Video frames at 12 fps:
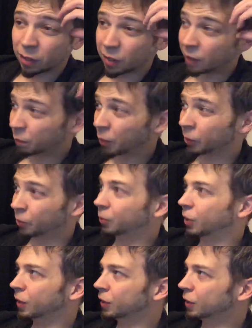Clive Barker
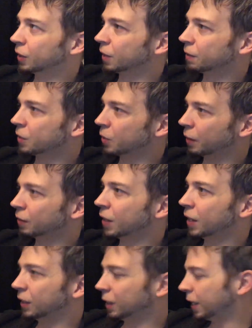related stuff. So I've
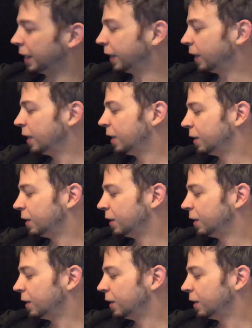got like